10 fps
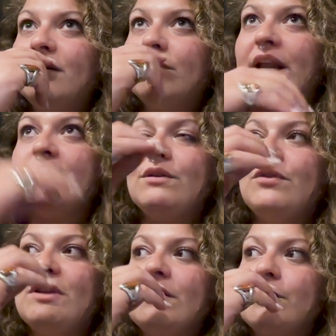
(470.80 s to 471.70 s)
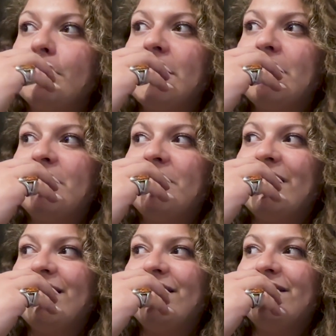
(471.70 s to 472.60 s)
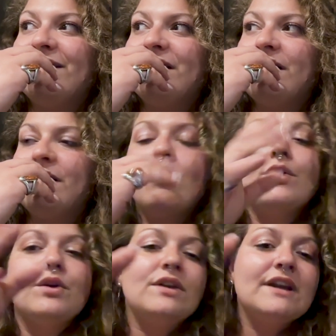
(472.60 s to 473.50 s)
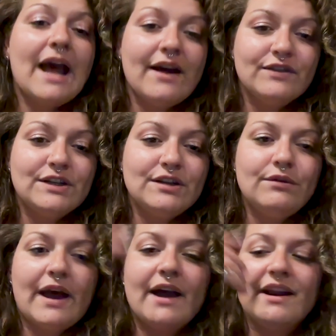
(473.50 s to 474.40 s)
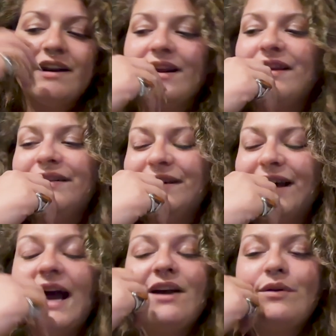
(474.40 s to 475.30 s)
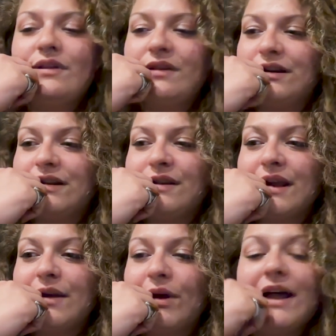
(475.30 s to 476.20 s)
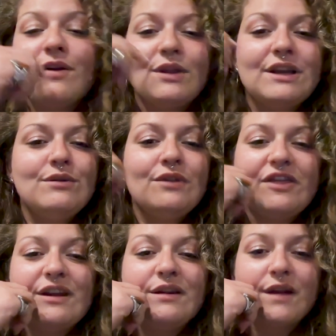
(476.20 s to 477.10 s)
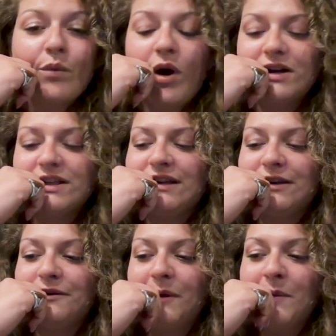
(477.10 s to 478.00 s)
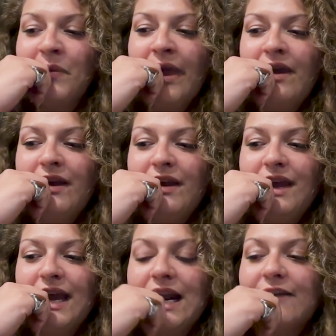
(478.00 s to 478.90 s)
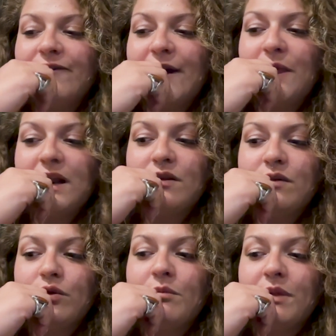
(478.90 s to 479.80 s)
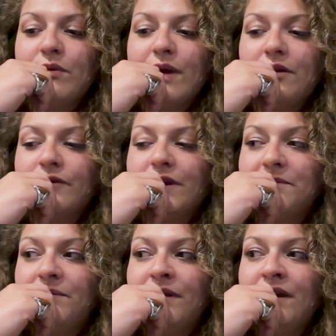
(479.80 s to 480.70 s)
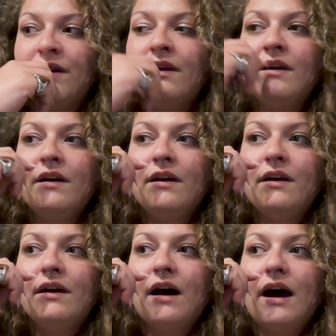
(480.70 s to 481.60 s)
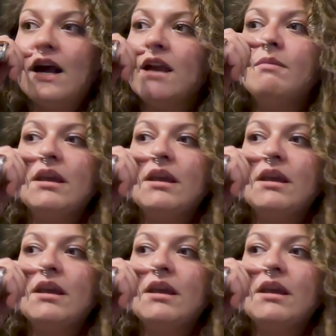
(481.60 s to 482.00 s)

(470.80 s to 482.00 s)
when I do things for people and they say, oh, you didn't have to do that. And I always like to say, well, I only do the things I want to do. And I find that extremely relevant. I am